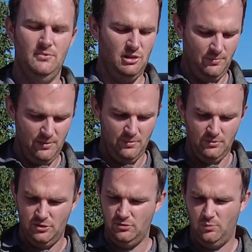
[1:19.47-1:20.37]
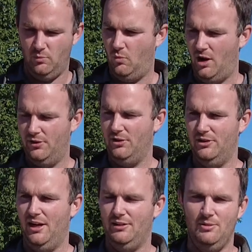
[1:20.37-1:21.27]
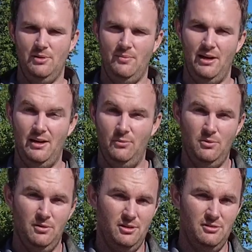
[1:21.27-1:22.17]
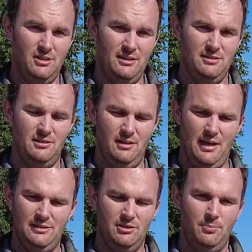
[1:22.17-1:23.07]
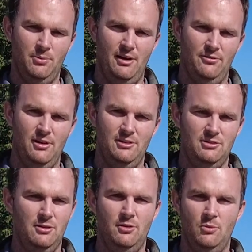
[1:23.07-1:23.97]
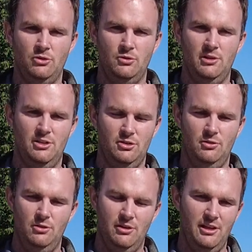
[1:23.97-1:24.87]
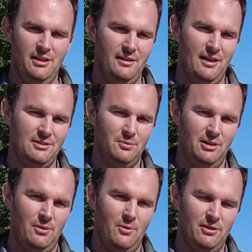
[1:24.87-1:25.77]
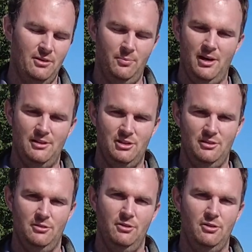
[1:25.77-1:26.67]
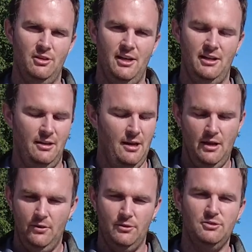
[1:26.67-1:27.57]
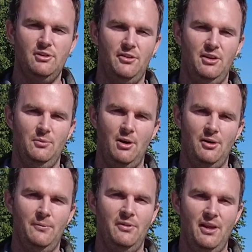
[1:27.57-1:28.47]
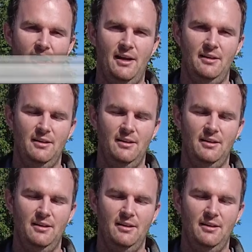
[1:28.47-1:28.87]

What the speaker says: Some people just want their deck to be made out of wood because that's their preference, a little more traditional looking, and that's what they want their project to look like. There's nothing wrong with that.